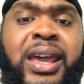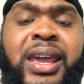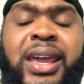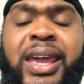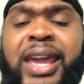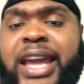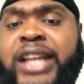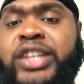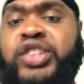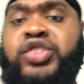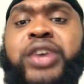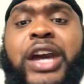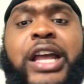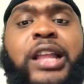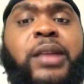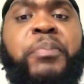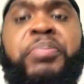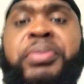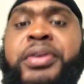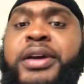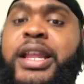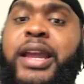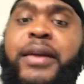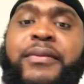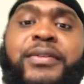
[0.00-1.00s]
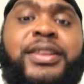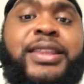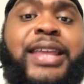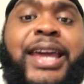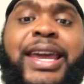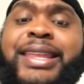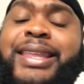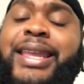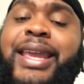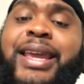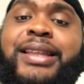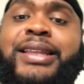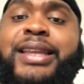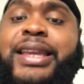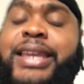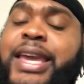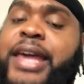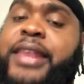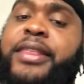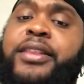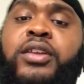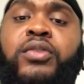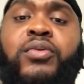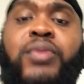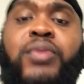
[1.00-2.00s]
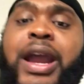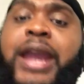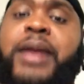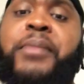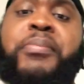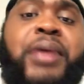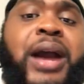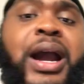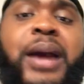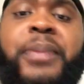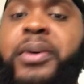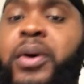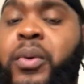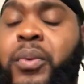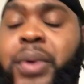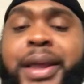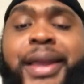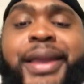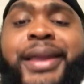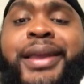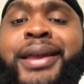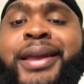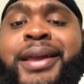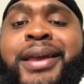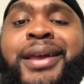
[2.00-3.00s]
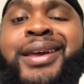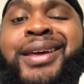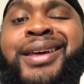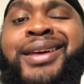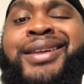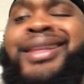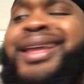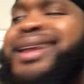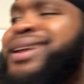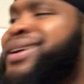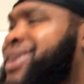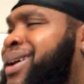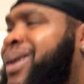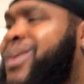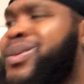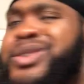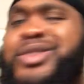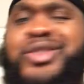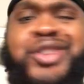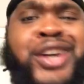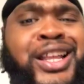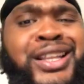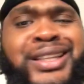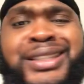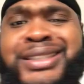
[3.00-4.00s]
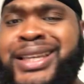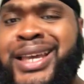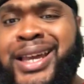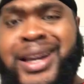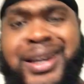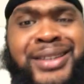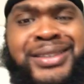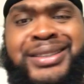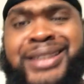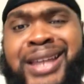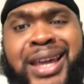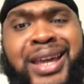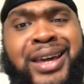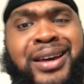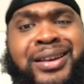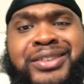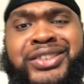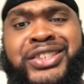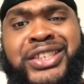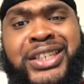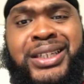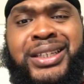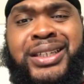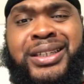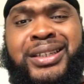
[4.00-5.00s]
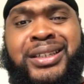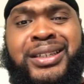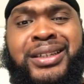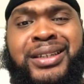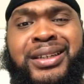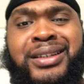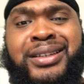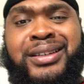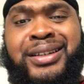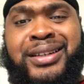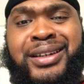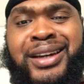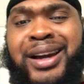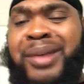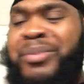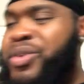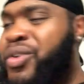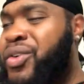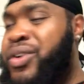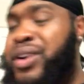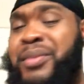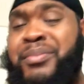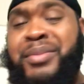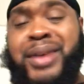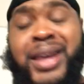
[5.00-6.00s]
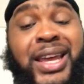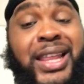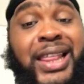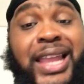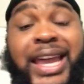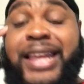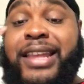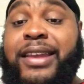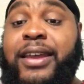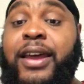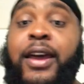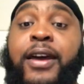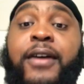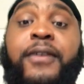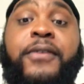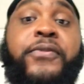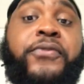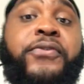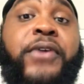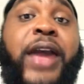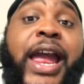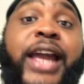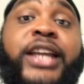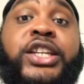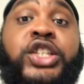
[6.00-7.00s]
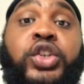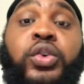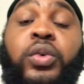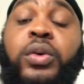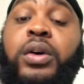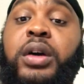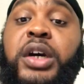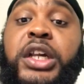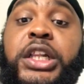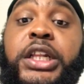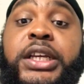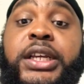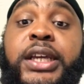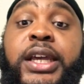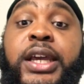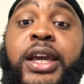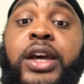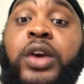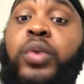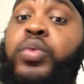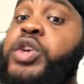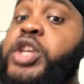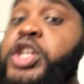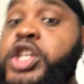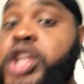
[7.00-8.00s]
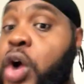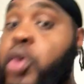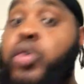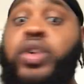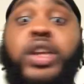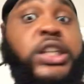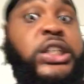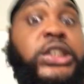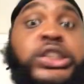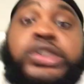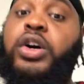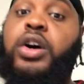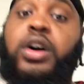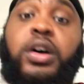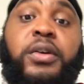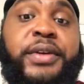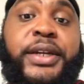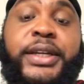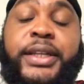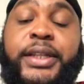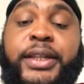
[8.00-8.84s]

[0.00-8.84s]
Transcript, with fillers: and try to put everything together the right proper way. They always try to tear them down, G. Come on, man. Like factually, we know this already.